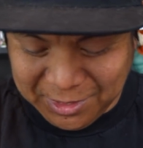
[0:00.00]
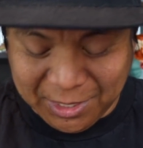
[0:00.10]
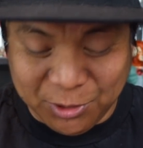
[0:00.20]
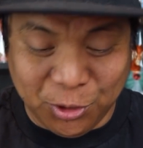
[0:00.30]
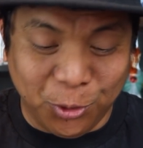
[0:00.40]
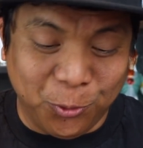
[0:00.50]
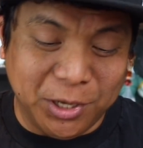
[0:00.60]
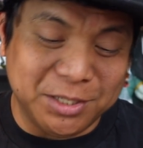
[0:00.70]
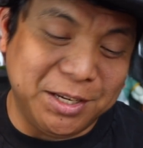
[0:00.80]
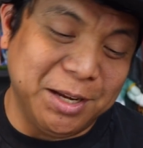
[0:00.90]
I don't
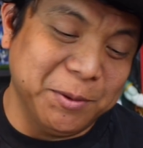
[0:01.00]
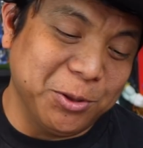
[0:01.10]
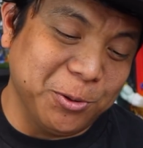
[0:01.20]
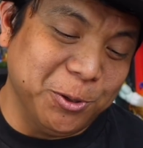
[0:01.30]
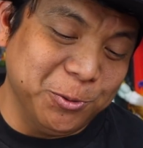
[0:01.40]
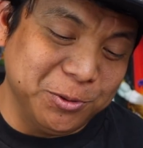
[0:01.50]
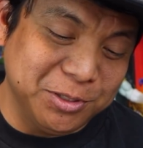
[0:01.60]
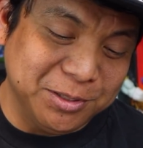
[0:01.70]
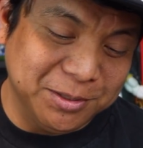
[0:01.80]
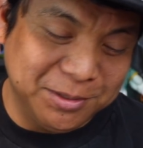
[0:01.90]
watch Game of
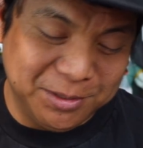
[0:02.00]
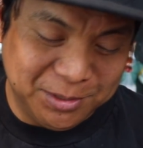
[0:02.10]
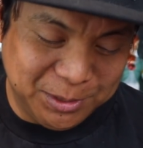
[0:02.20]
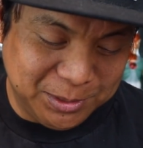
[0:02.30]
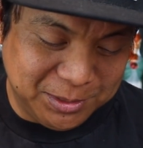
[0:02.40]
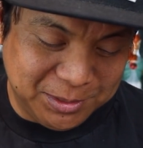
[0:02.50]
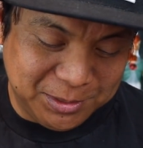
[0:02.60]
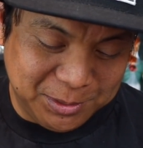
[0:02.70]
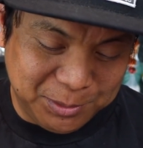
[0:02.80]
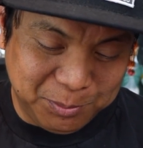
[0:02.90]
Thrones,
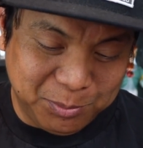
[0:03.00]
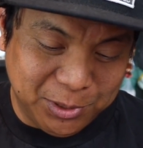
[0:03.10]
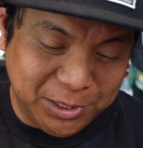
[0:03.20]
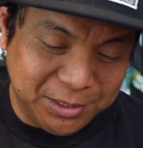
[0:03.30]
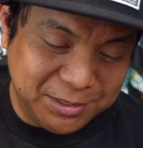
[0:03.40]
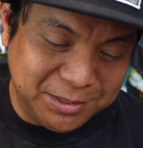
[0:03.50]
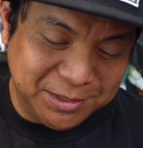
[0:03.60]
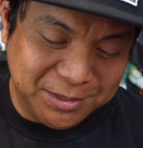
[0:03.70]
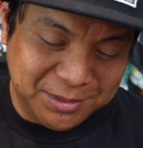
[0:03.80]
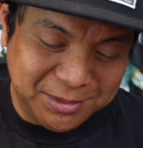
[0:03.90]
but